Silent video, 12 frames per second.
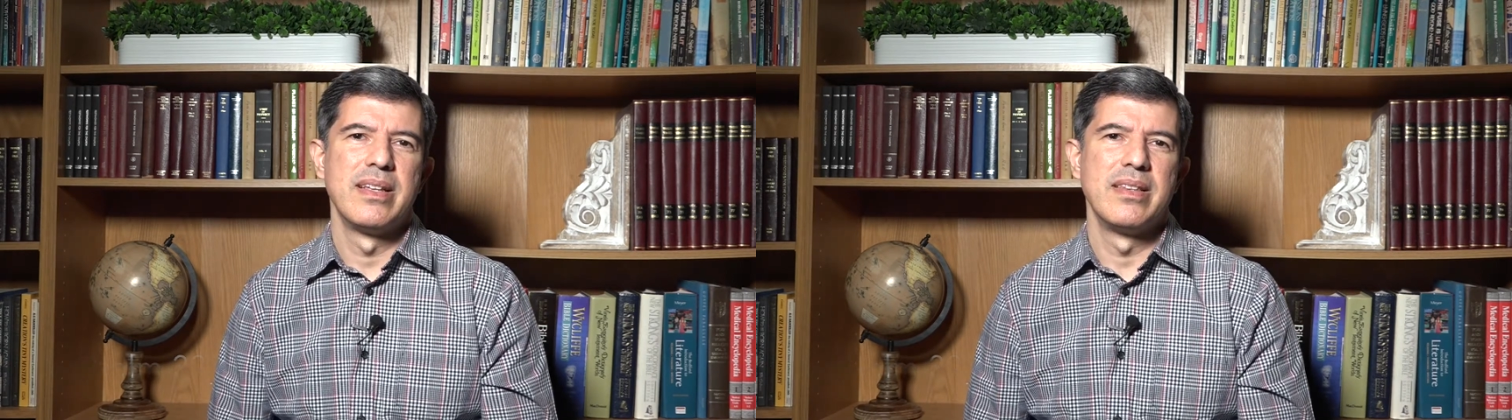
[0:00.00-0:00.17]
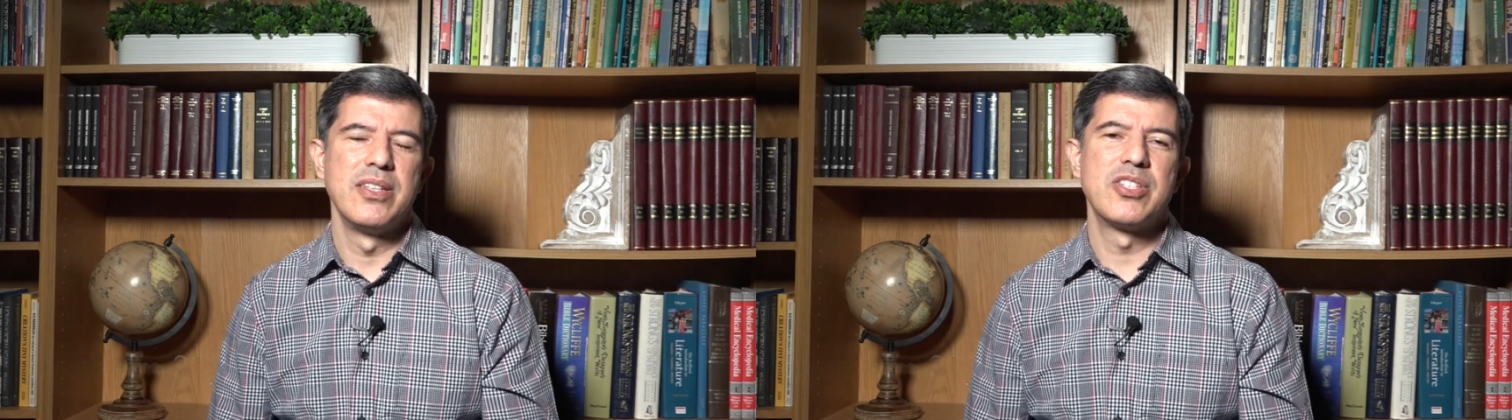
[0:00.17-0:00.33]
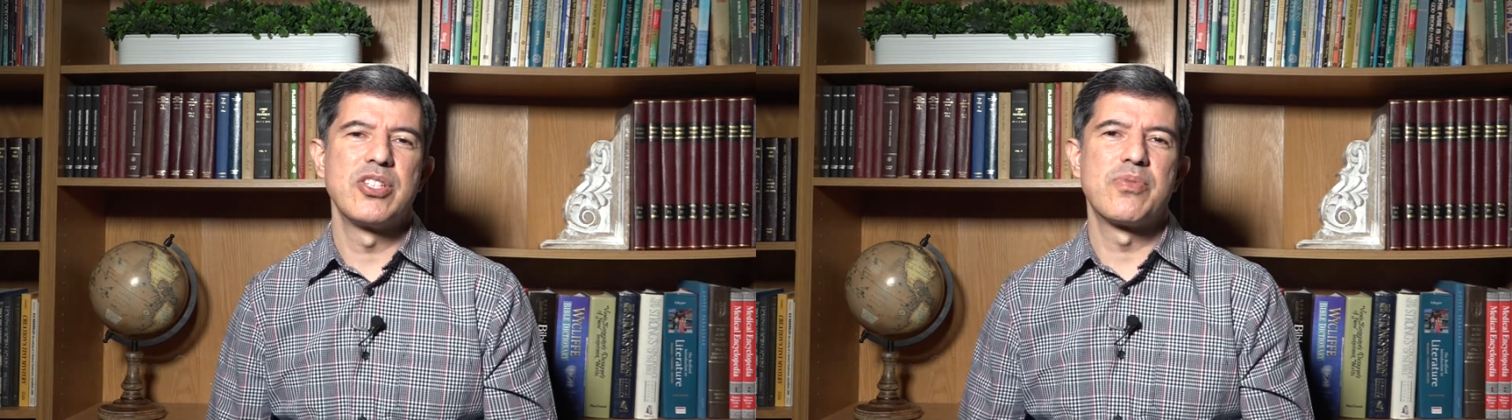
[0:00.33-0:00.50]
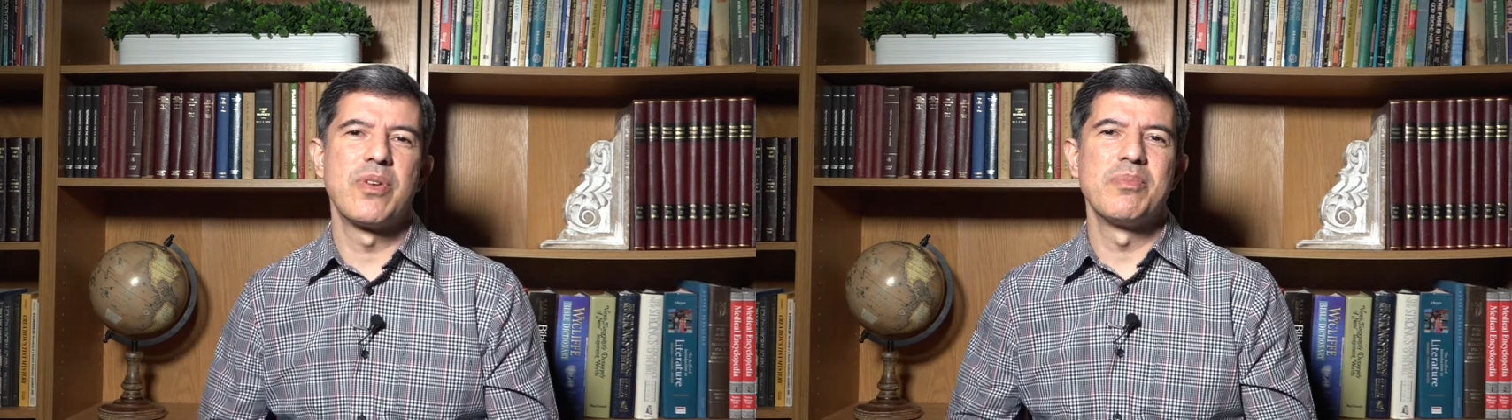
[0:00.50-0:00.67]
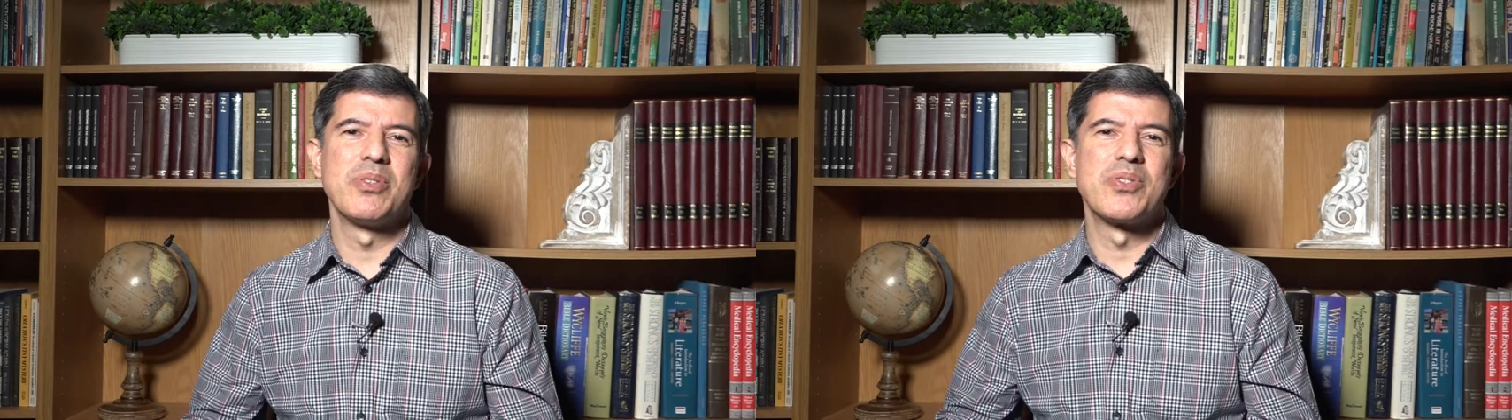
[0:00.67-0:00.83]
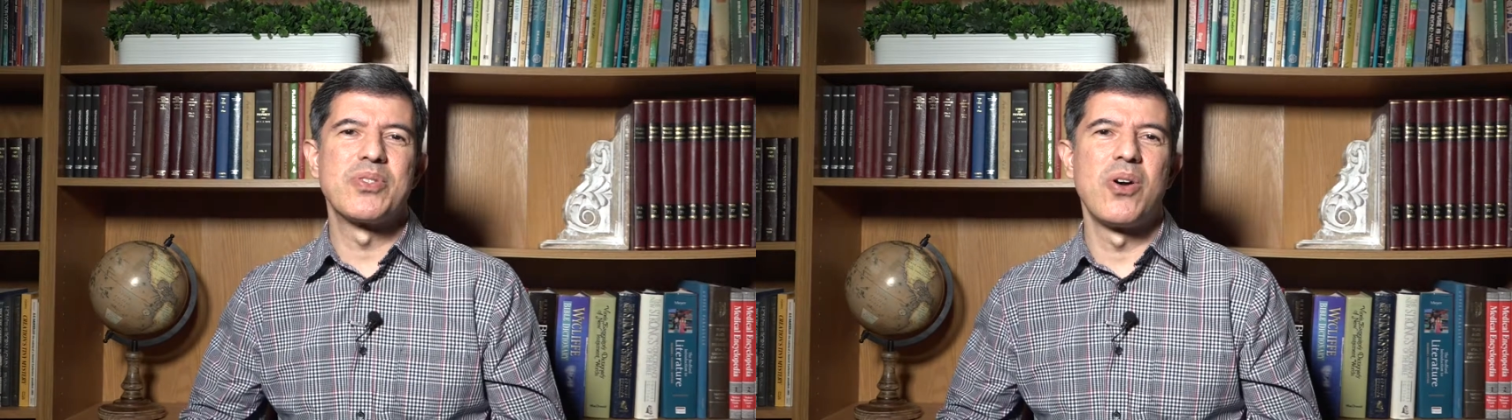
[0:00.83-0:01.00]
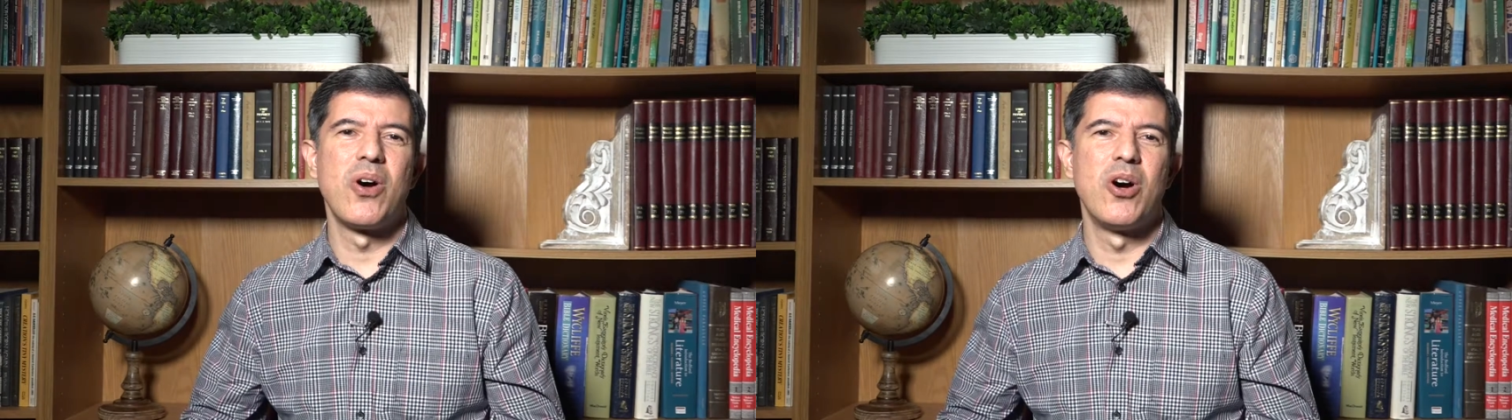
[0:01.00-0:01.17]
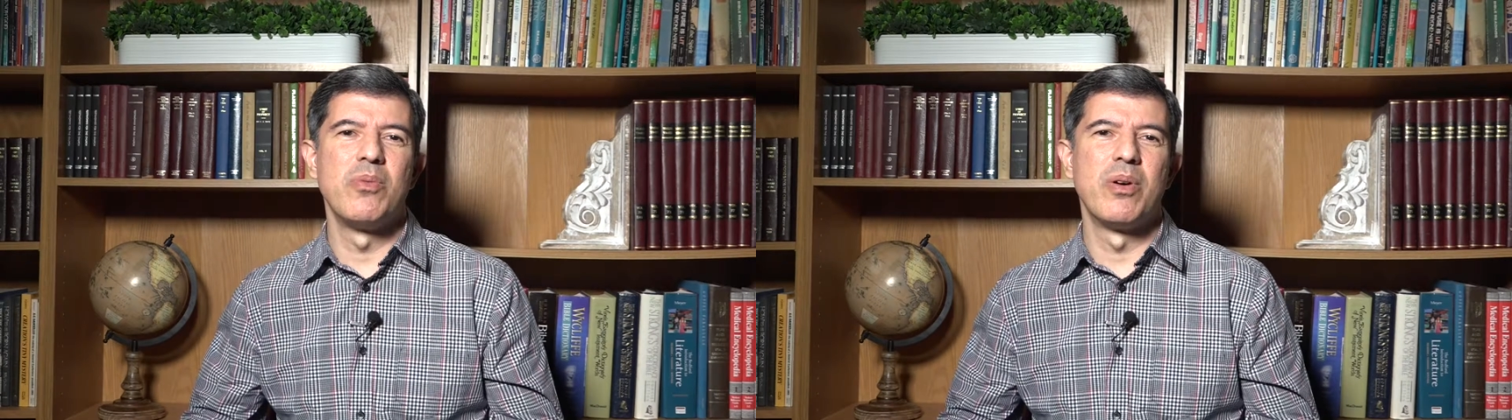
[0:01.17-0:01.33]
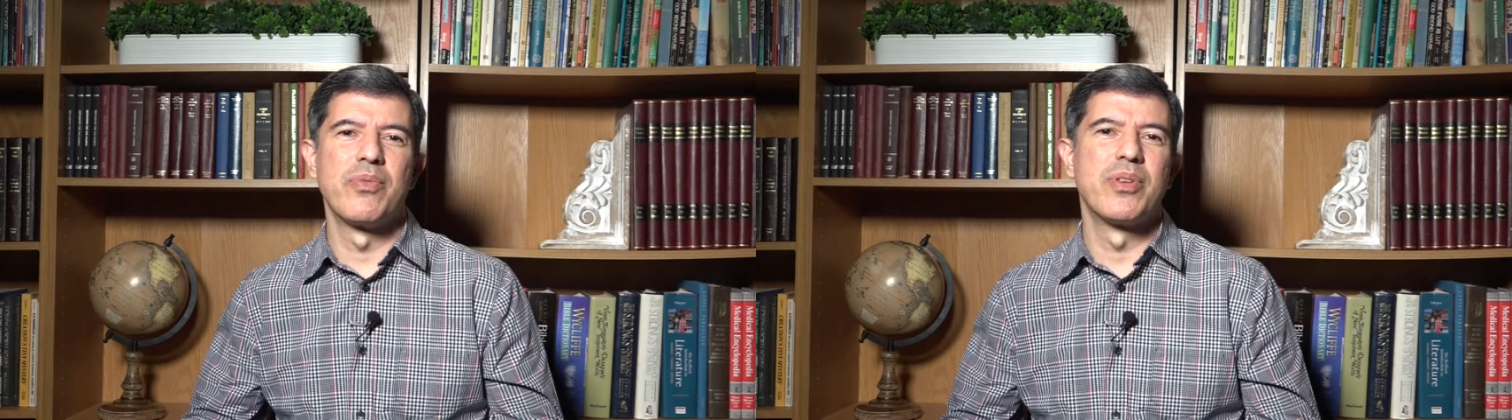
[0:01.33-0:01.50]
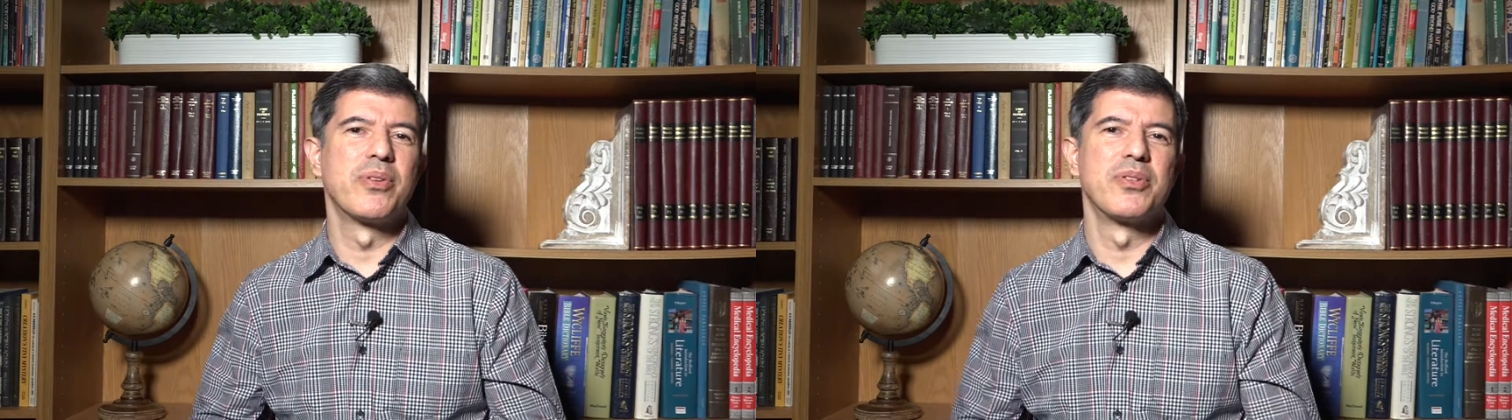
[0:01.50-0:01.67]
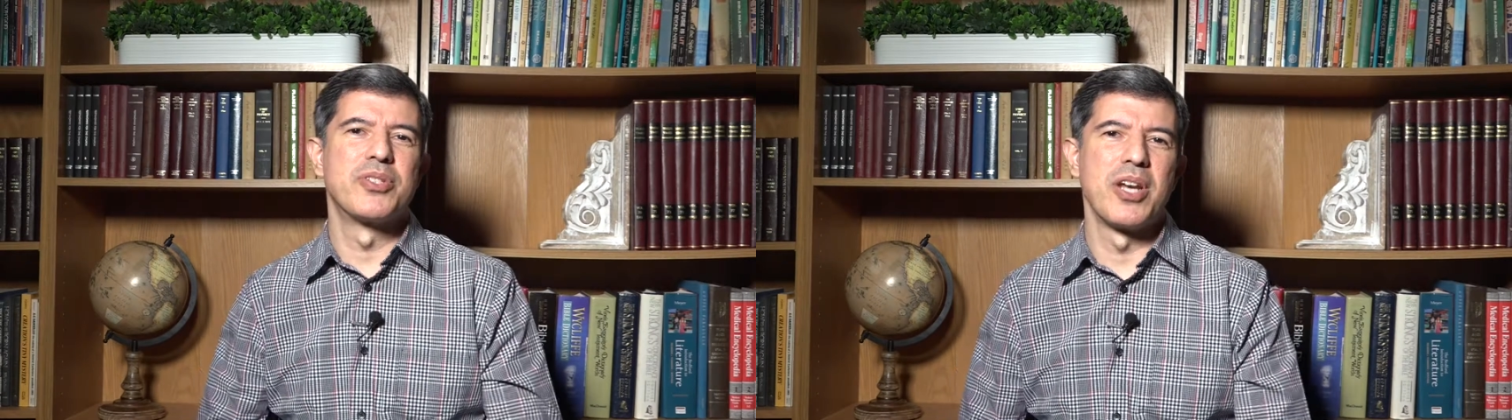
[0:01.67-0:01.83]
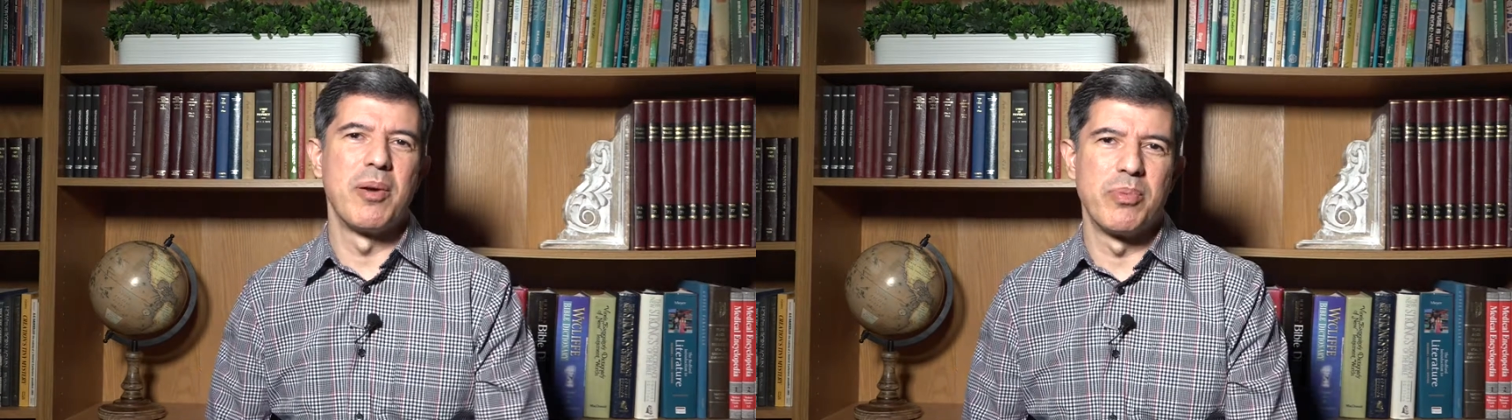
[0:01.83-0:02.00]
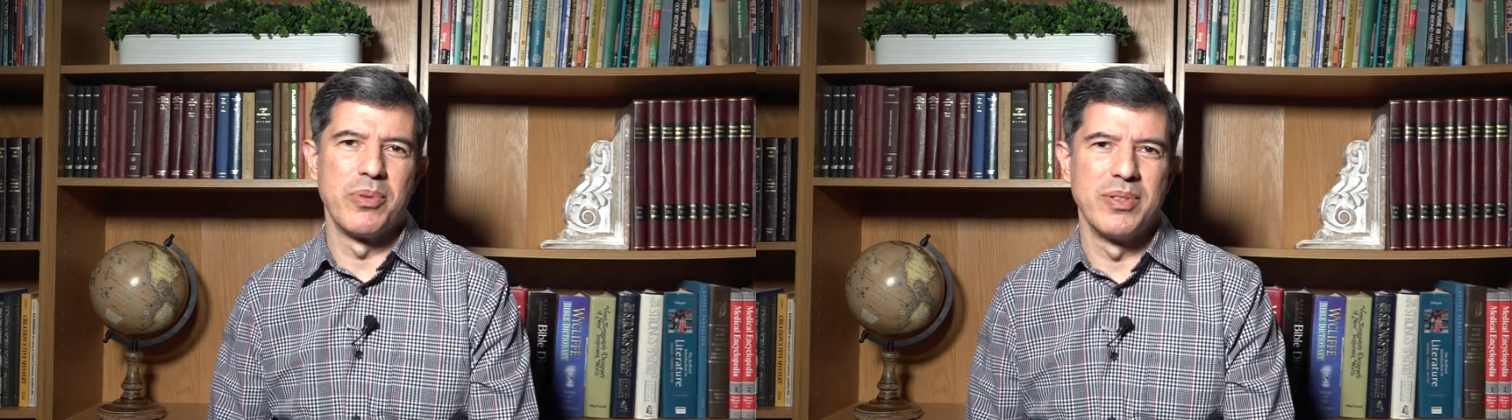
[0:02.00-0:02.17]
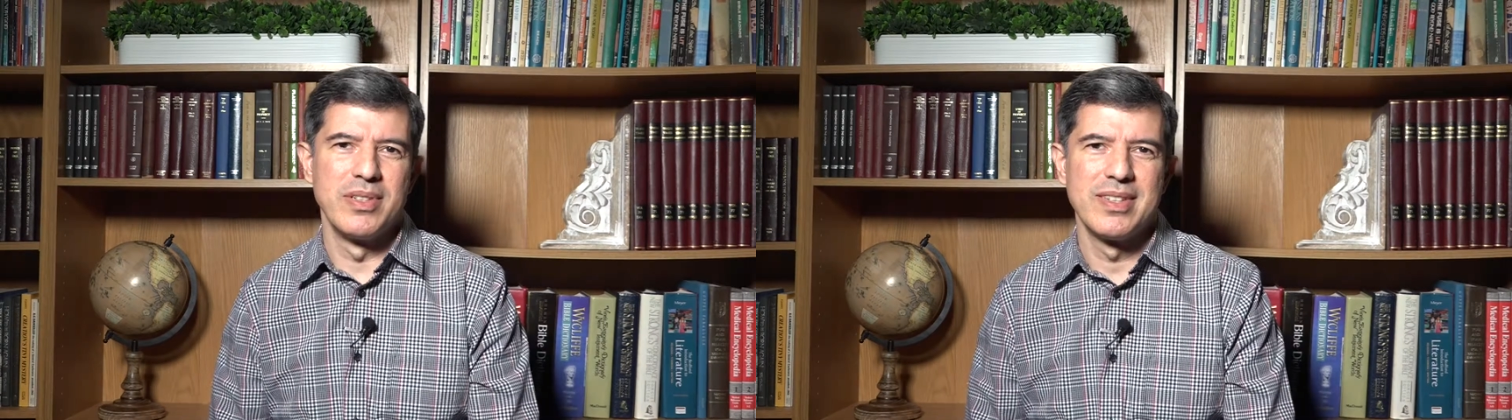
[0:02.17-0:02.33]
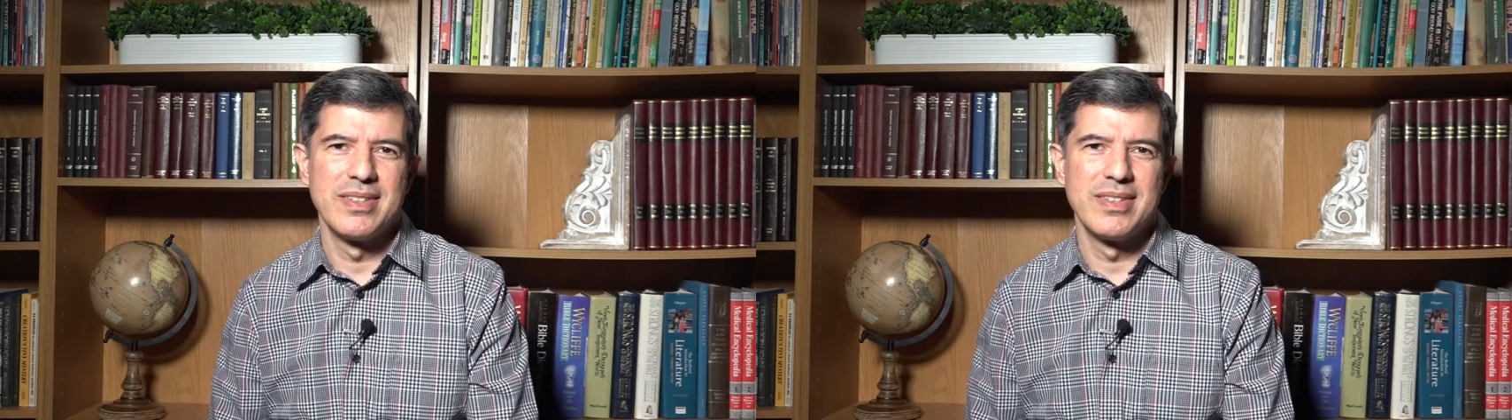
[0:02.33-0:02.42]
This is from the Psalm of the Good Shepherd.